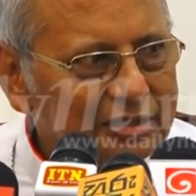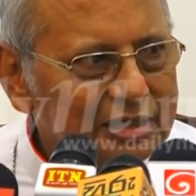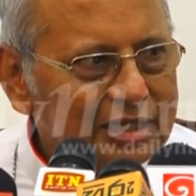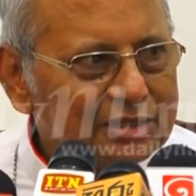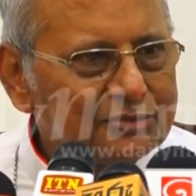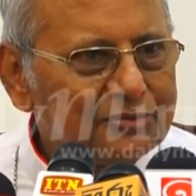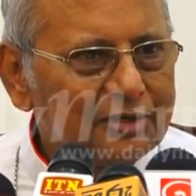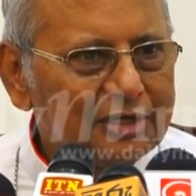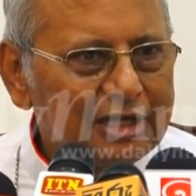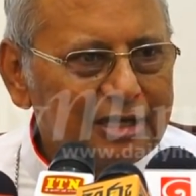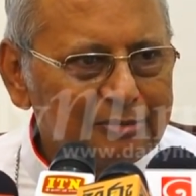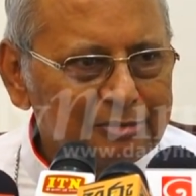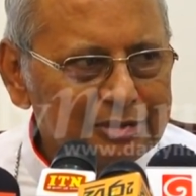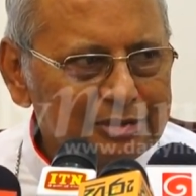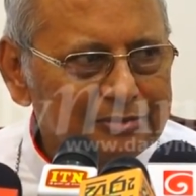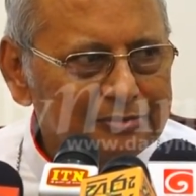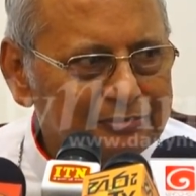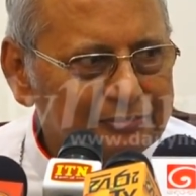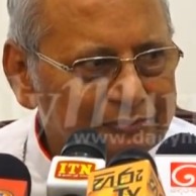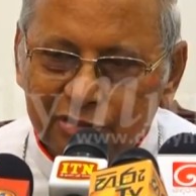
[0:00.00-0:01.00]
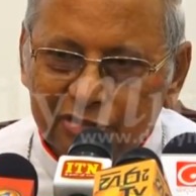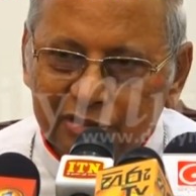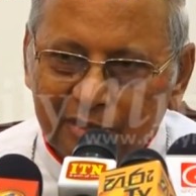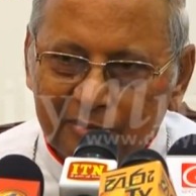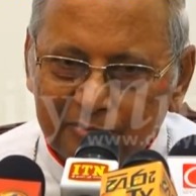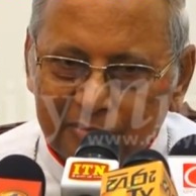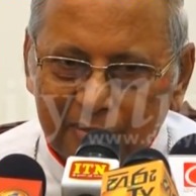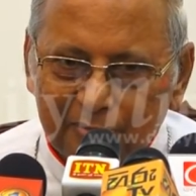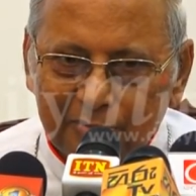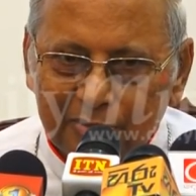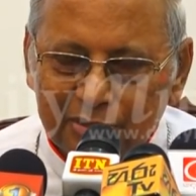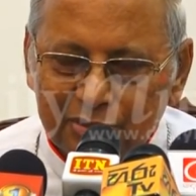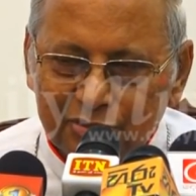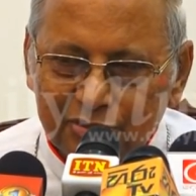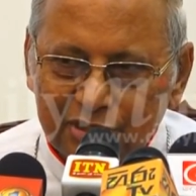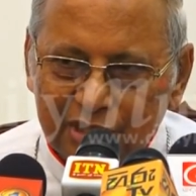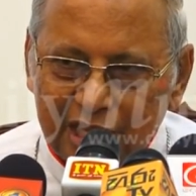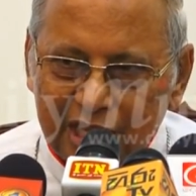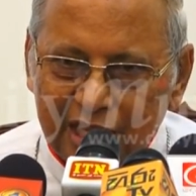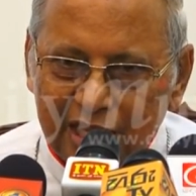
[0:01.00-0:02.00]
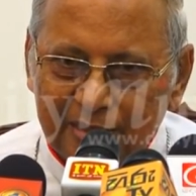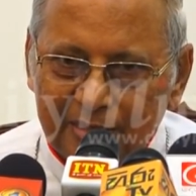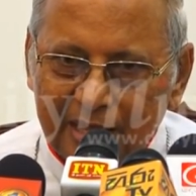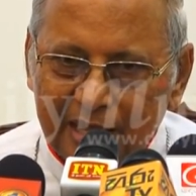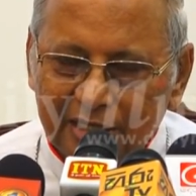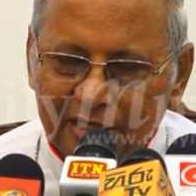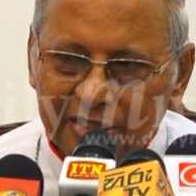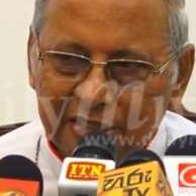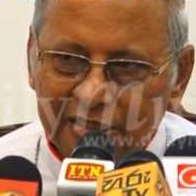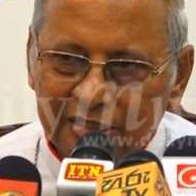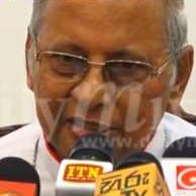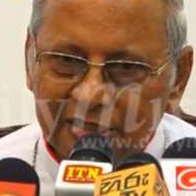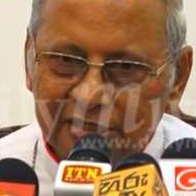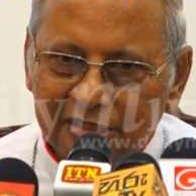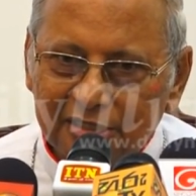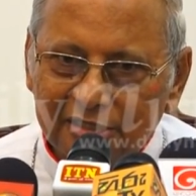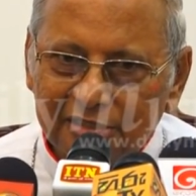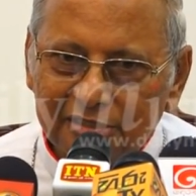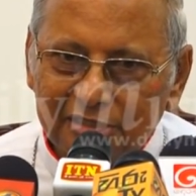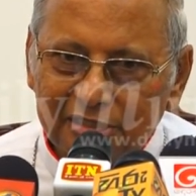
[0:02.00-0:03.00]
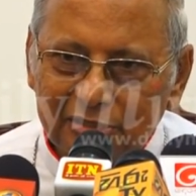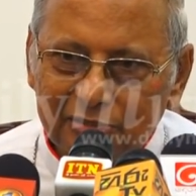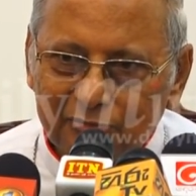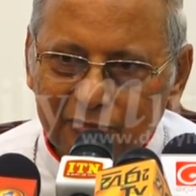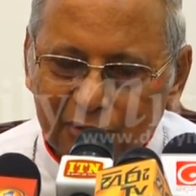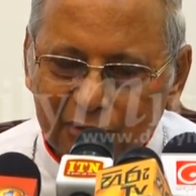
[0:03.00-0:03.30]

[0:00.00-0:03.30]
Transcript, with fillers: That's what happened. Some people say that uh, this